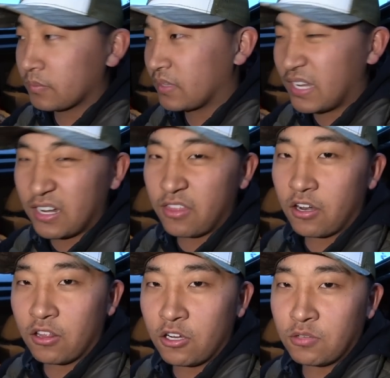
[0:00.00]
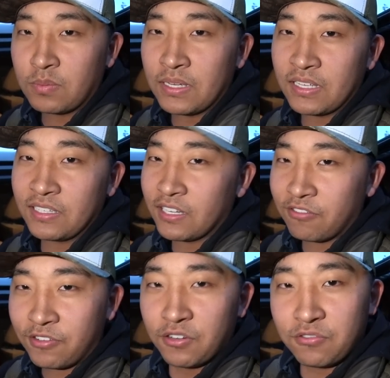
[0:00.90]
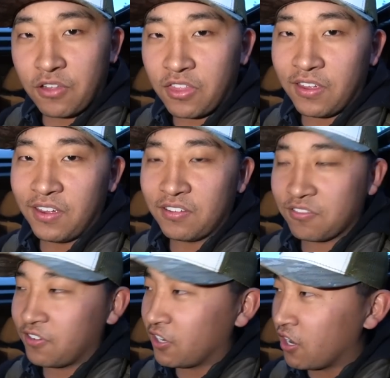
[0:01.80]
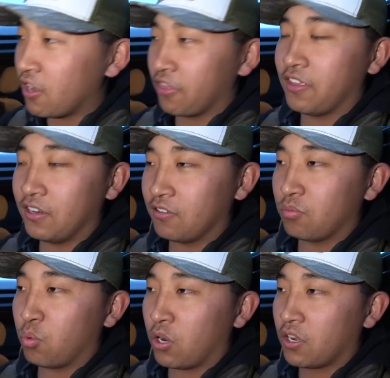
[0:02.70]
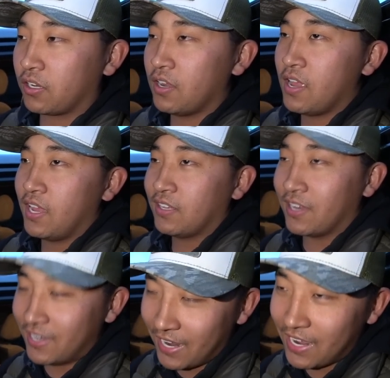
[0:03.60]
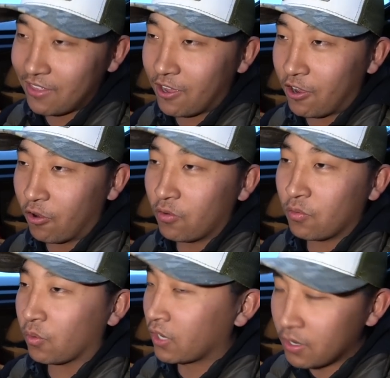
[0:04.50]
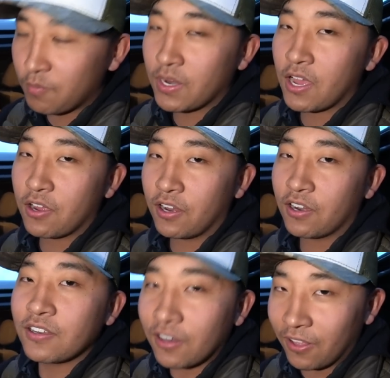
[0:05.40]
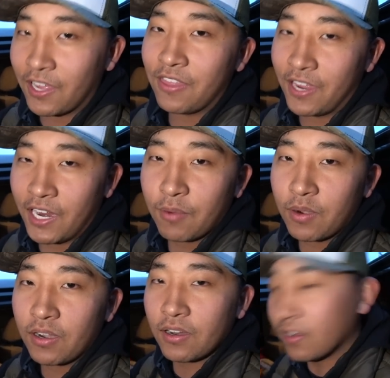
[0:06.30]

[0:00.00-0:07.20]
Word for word: get in there a little bit, get a feel for things, figure out how things work. Today, though, we're coming out here to lay the hammer.